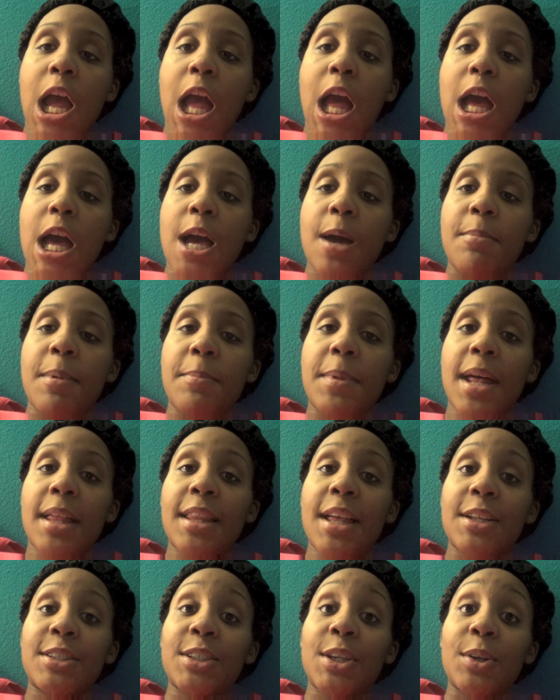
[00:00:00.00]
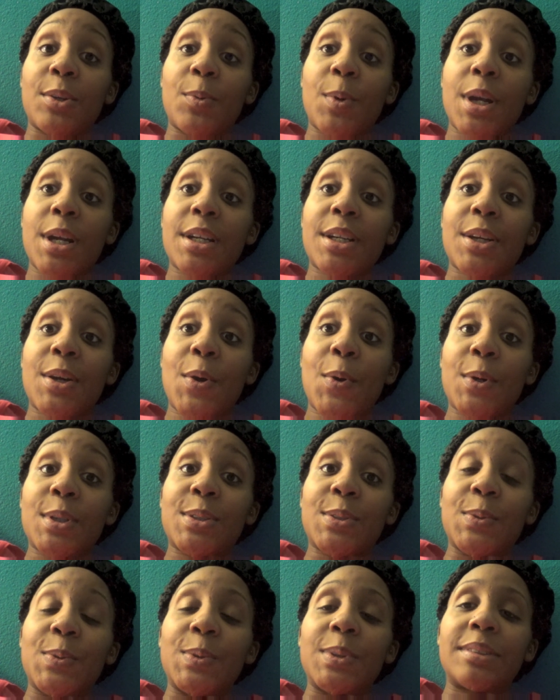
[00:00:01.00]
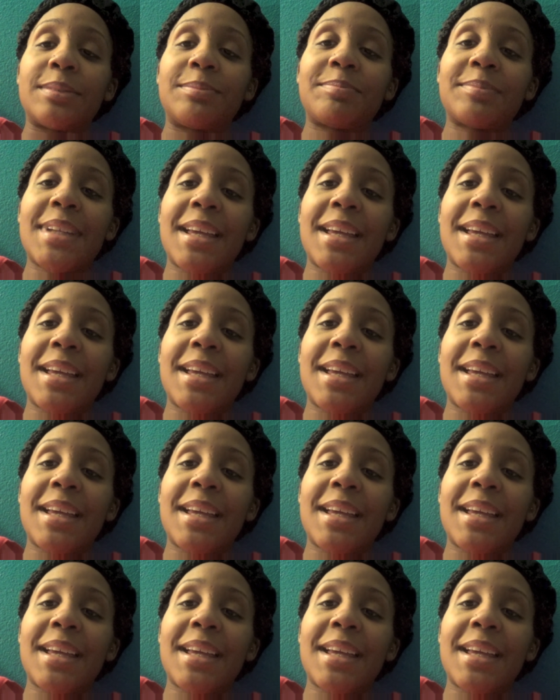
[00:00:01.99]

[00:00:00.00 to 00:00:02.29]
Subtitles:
I'm not allowed to go to work or school.